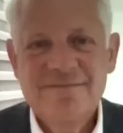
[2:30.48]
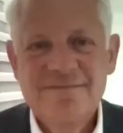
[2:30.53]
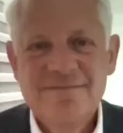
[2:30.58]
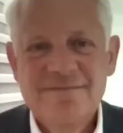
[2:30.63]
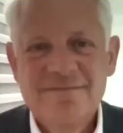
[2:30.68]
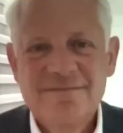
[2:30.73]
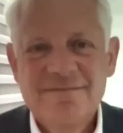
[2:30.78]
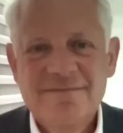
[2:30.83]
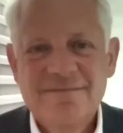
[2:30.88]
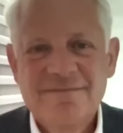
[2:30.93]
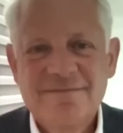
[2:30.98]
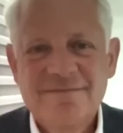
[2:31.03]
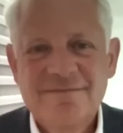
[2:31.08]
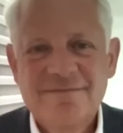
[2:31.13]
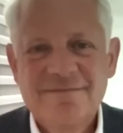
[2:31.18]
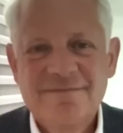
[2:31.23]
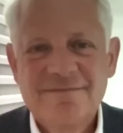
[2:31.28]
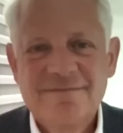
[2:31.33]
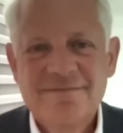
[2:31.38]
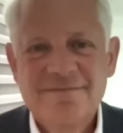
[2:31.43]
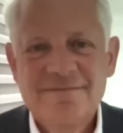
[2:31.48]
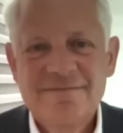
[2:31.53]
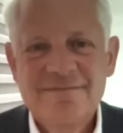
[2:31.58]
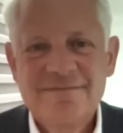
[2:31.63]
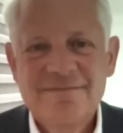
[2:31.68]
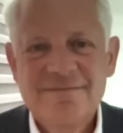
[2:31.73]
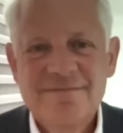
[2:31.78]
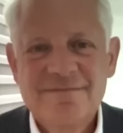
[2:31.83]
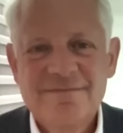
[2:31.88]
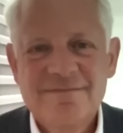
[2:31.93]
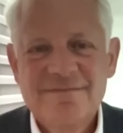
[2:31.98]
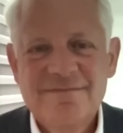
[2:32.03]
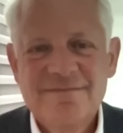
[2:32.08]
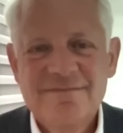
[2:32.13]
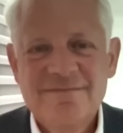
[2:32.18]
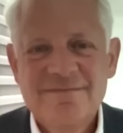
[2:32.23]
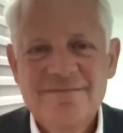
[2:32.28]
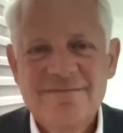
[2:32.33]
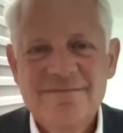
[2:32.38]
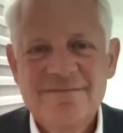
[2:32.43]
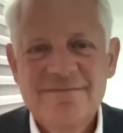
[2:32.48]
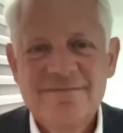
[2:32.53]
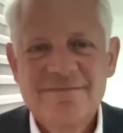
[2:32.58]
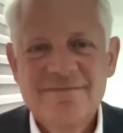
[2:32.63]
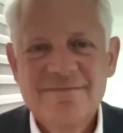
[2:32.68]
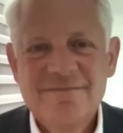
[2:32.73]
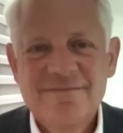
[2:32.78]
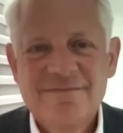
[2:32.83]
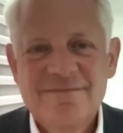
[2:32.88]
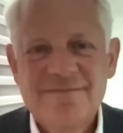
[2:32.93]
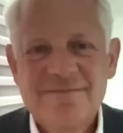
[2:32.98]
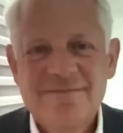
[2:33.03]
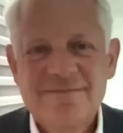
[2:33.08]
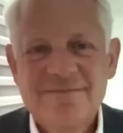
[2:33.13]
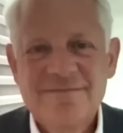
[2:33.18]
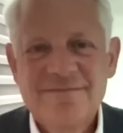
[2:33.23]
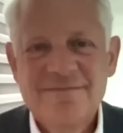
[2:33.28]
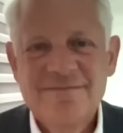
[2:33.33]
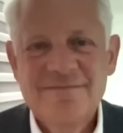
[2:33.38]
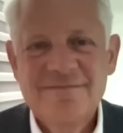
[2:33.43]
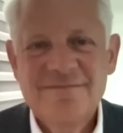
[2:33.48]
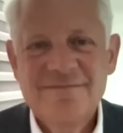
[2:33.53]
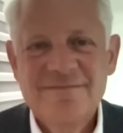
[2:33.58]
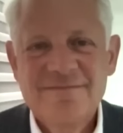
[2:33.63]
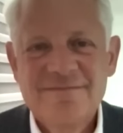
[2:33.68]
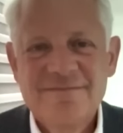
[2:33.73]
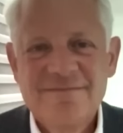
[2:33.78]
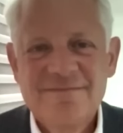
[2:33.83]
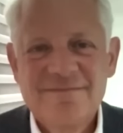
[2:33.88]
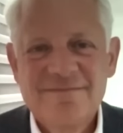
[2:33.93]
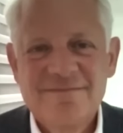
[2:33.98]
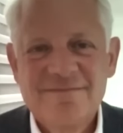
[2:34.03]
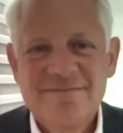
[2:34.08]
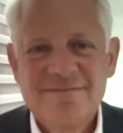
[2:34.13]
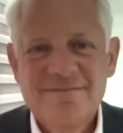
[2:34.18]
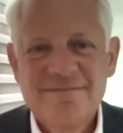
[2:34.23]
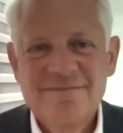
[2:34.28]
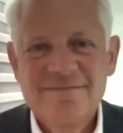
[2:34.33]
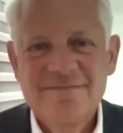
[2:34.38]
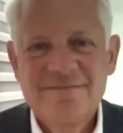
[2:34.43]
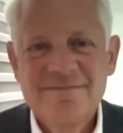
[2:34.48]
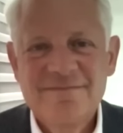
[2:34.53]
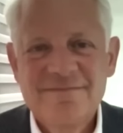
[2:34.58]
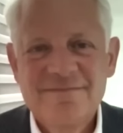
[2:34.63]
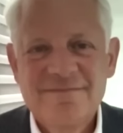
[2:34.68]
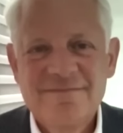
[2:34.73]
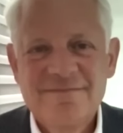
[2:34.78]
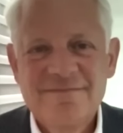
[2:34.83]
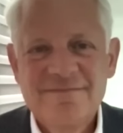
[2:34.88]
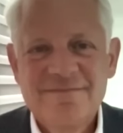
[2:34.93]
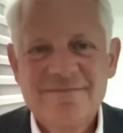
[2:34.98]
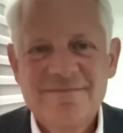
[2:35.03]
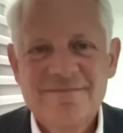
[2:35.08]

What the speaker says: This person isn't speaking.